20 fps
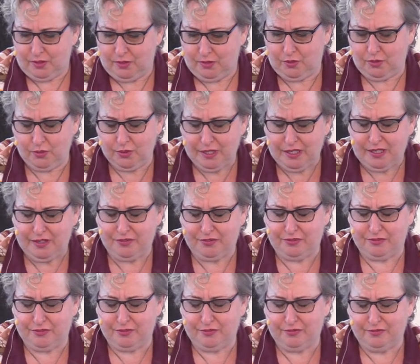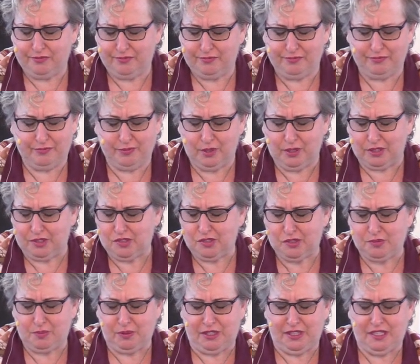Grief, we're
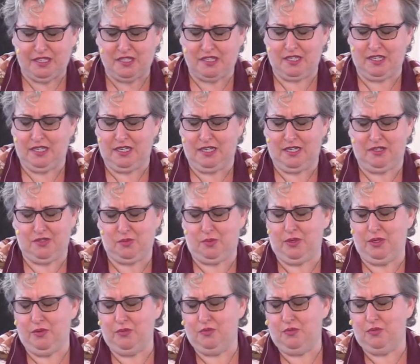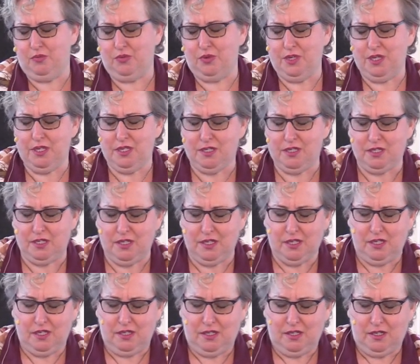experiencing it as we read
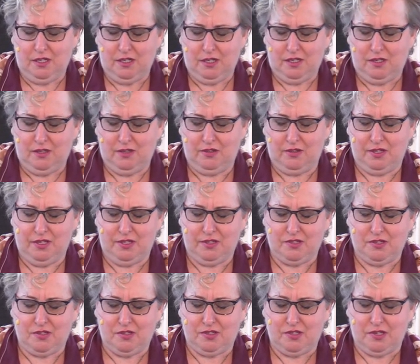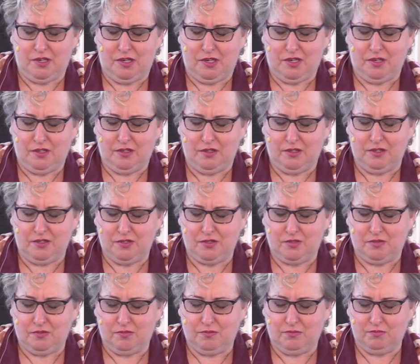
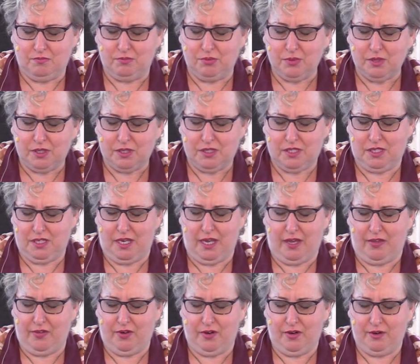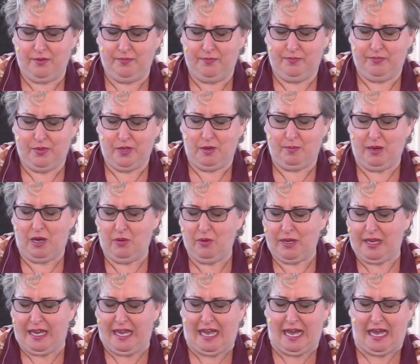this book together
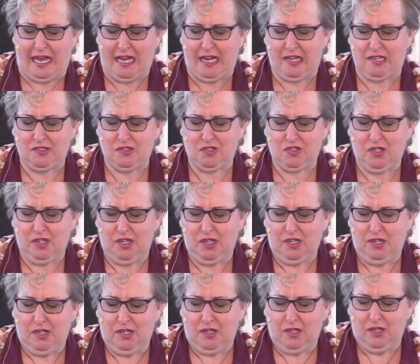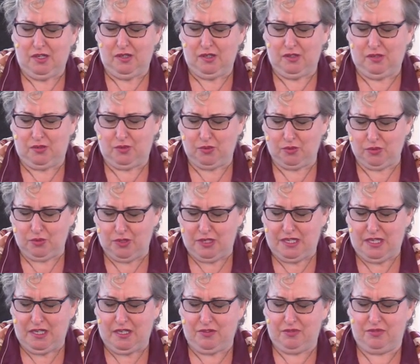about caste.
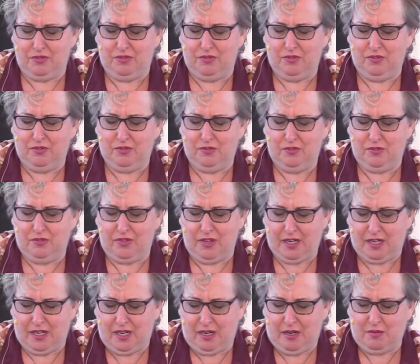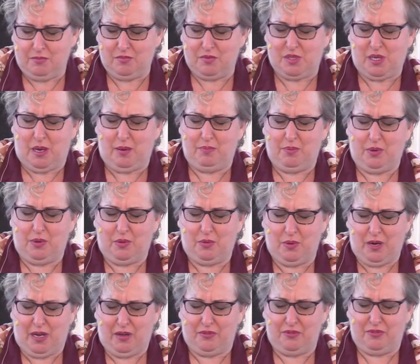Grief that comes up
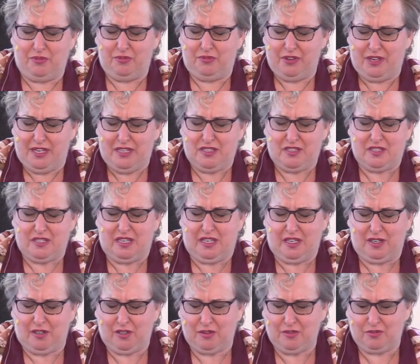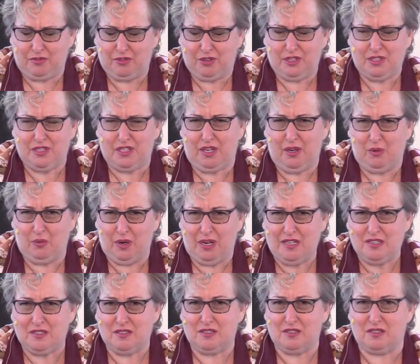around facing and confronting
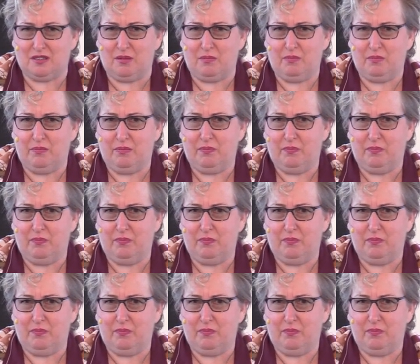racism,